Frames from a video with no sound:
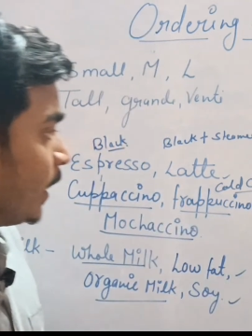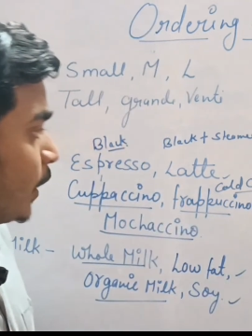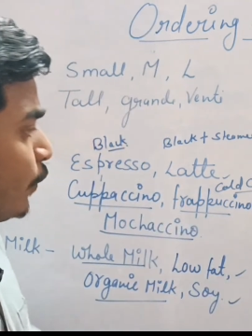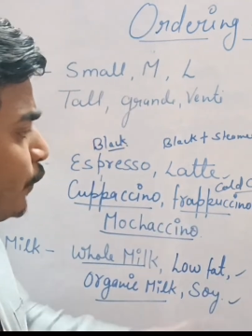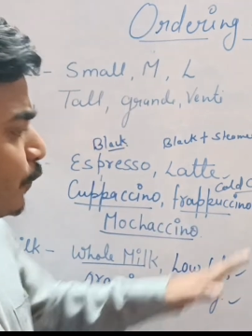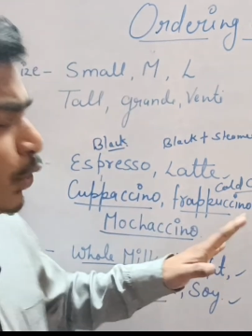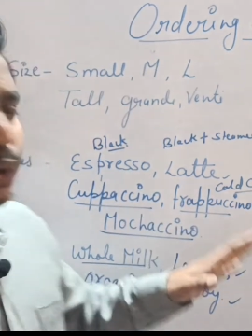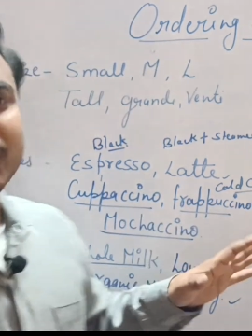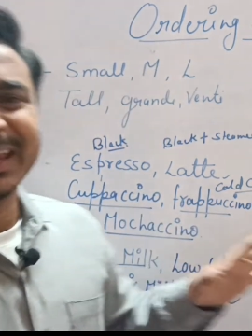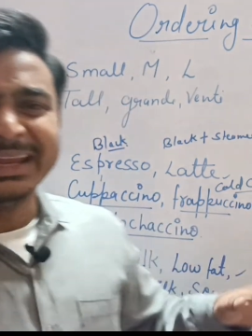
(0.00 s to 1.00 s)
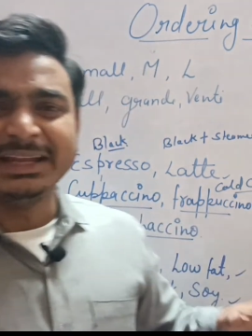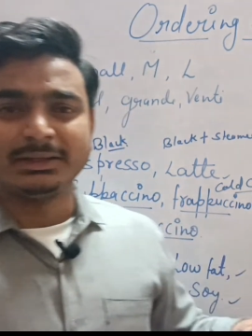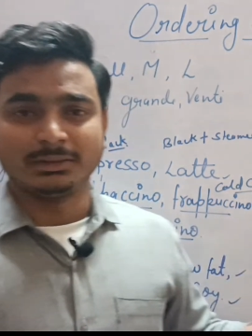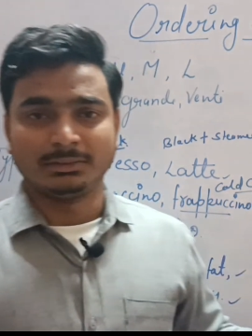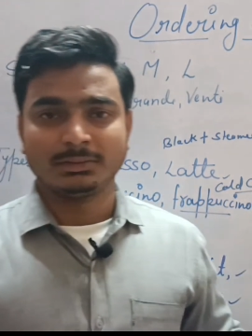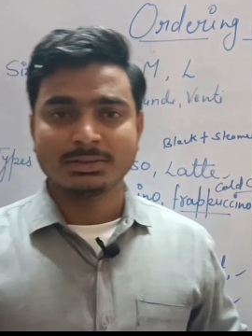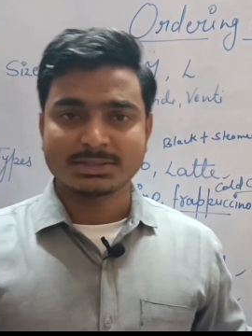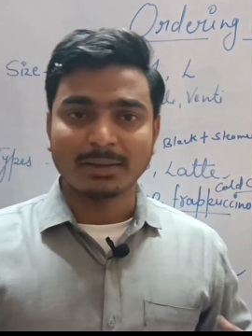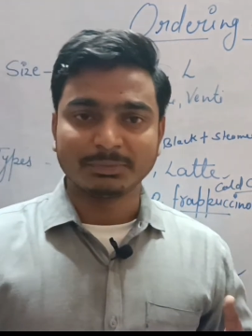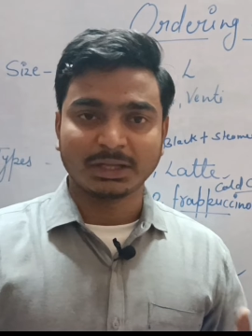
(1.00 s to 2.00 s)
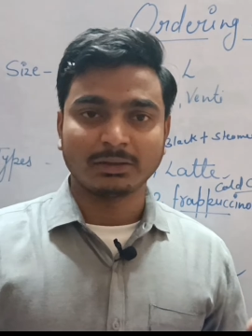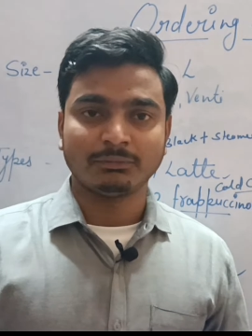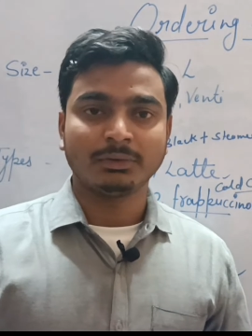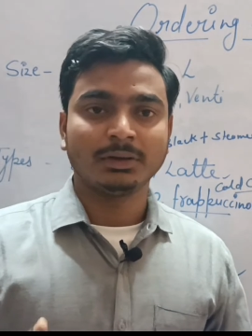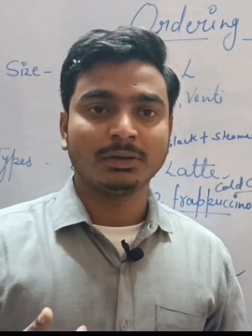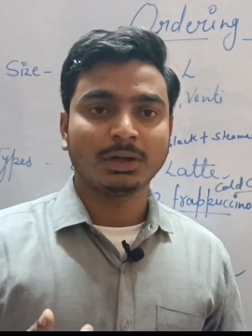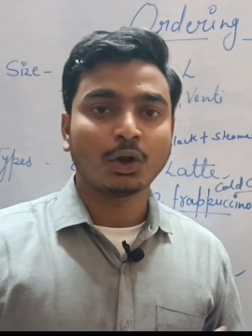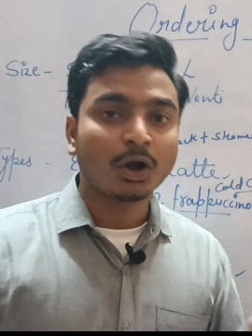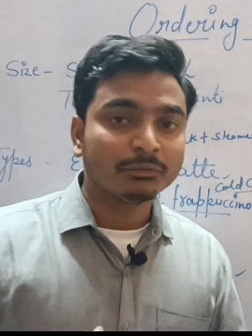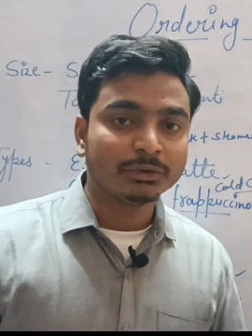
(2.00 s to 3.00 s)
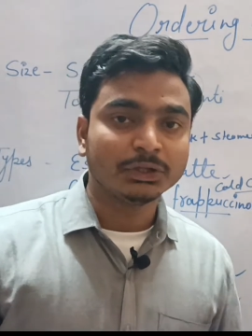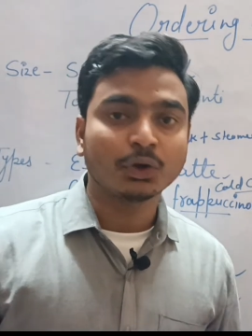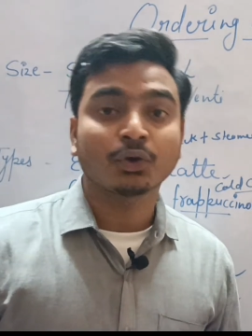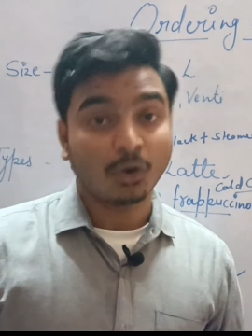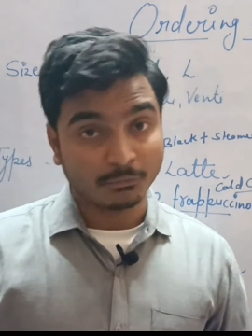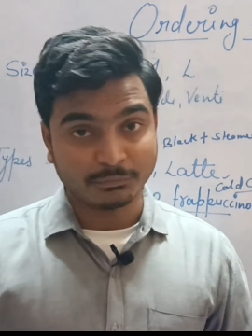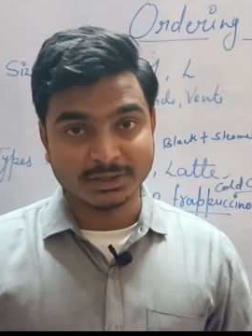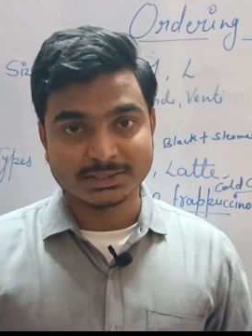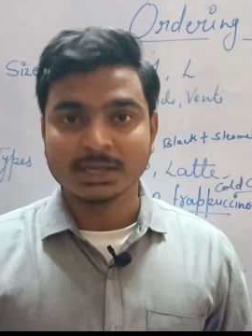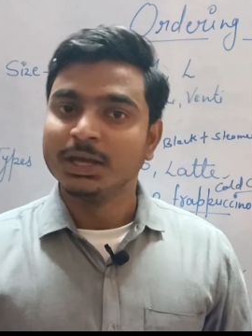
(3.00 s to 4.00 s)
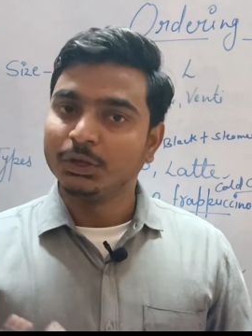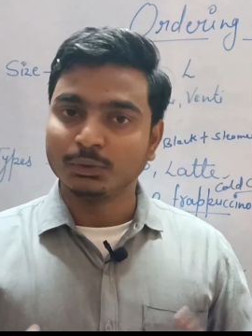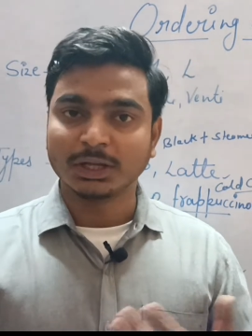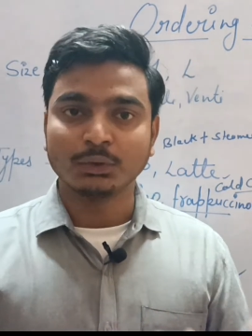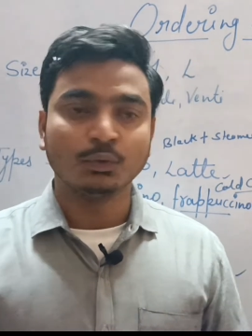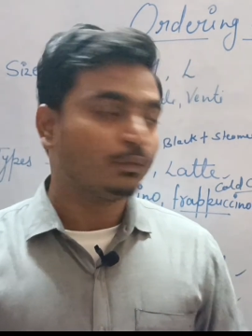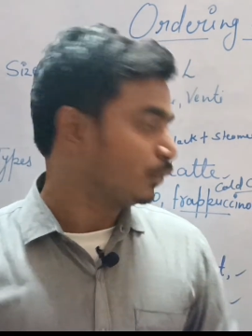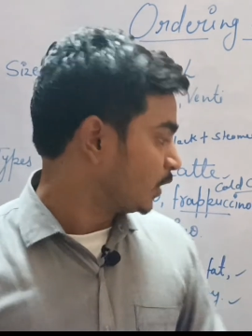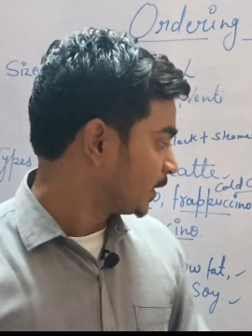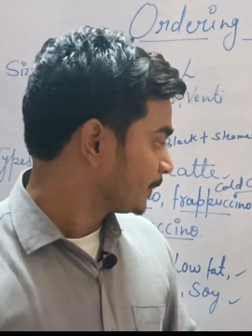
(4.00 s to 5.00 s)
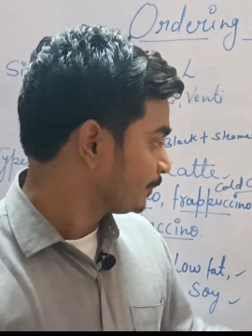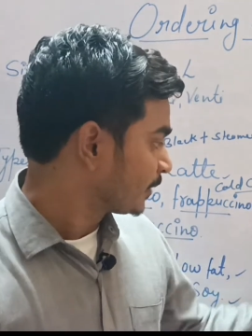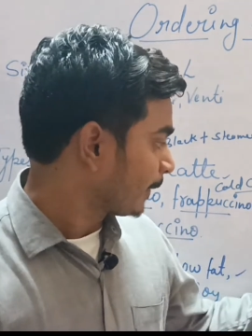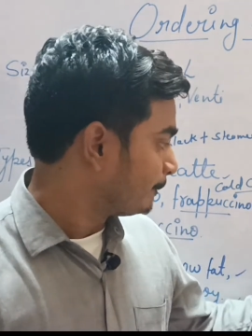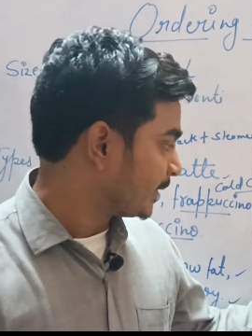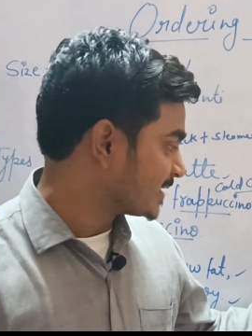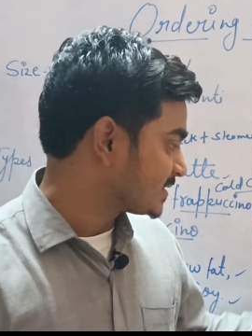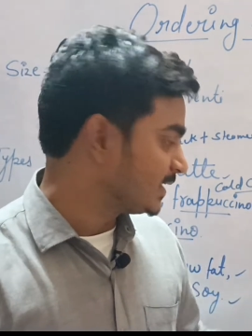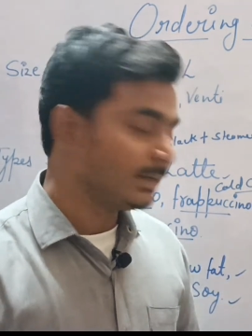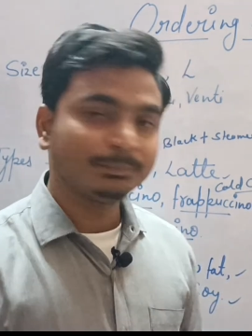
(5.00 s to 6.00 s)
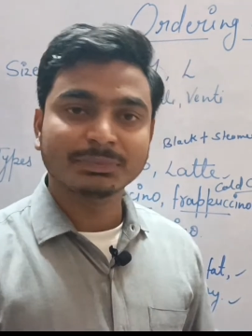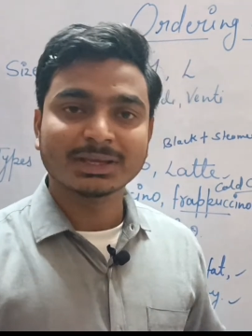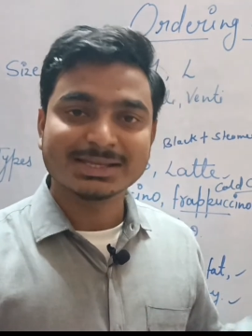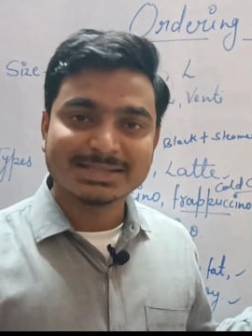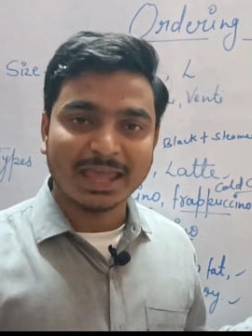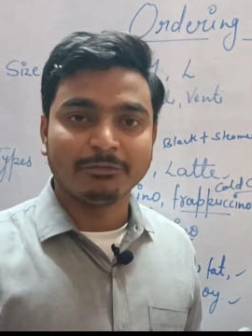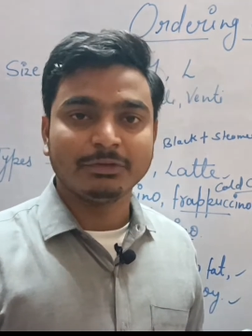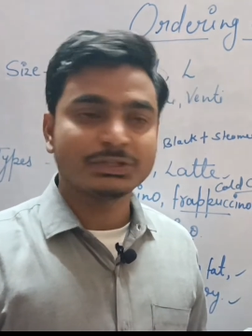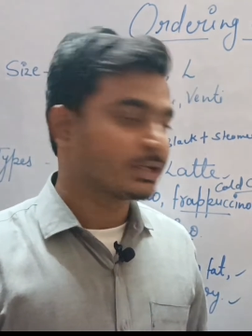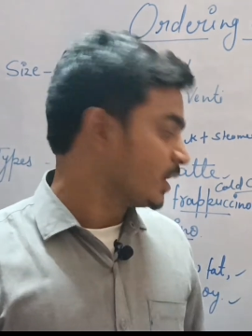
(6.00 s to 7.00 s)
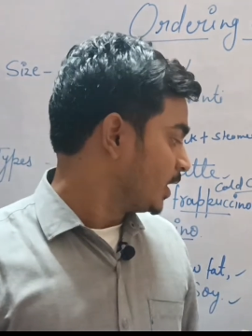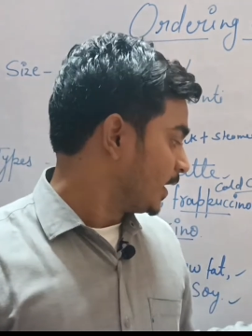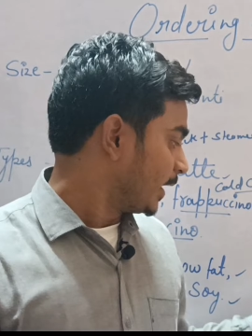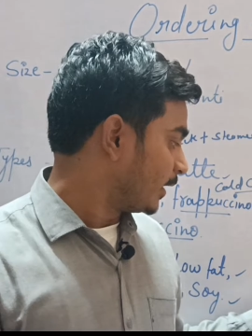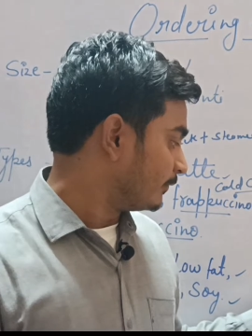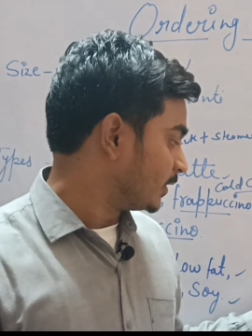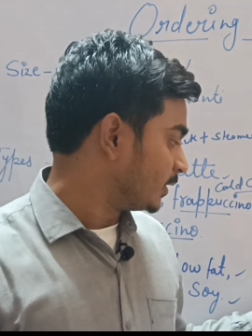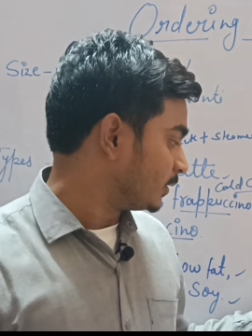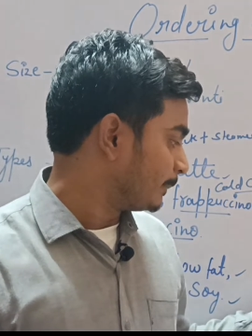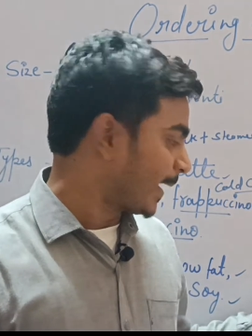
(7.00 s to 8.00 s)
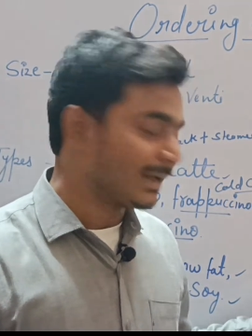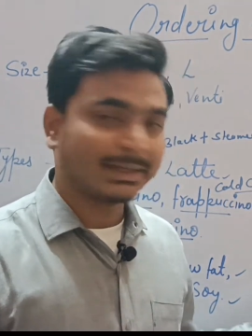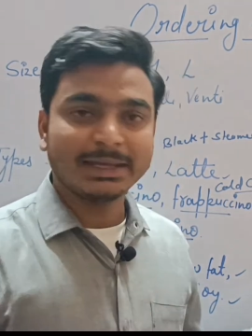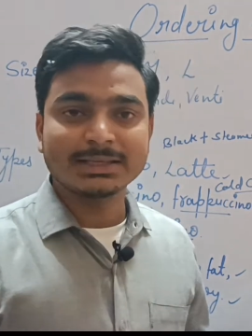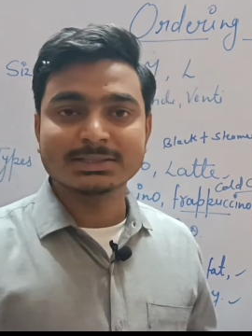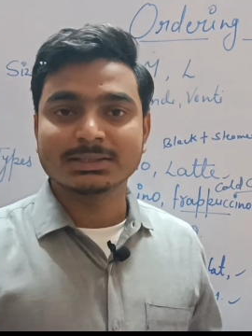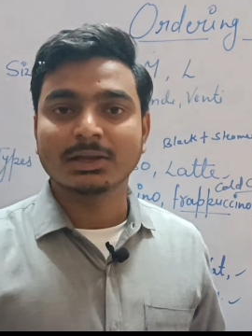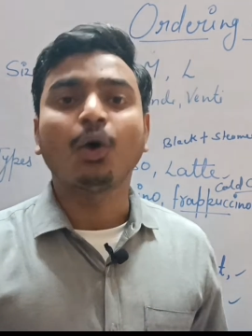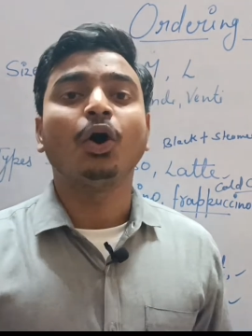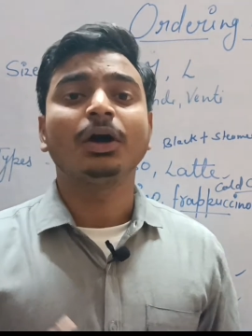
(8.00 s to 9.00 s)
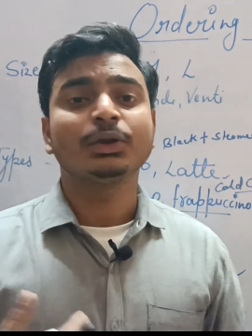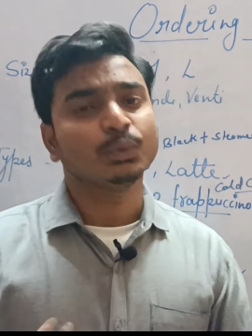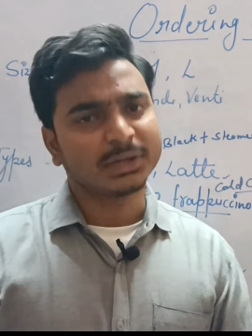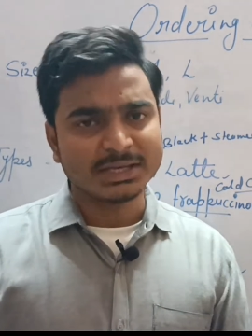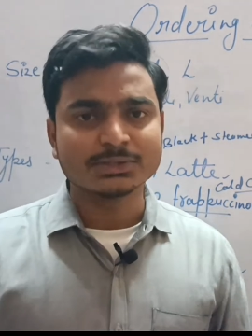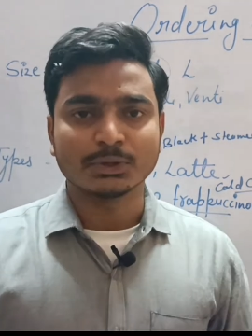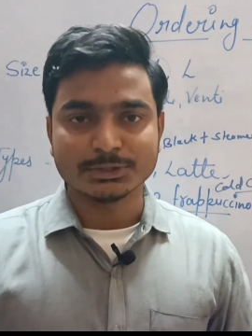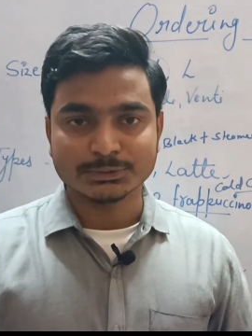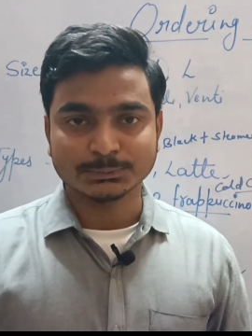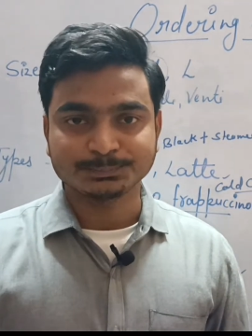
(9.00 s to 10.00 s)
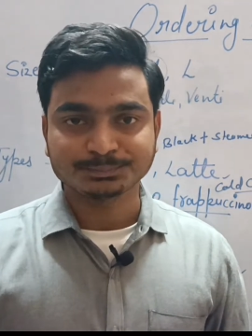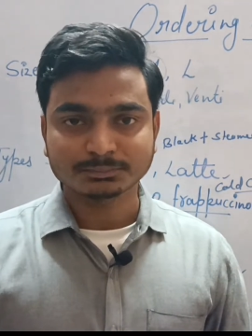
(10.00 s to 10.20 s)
Now if you want to eat something along with your coffees, you can go for pastry, sandwich, even pancakes or cookies also.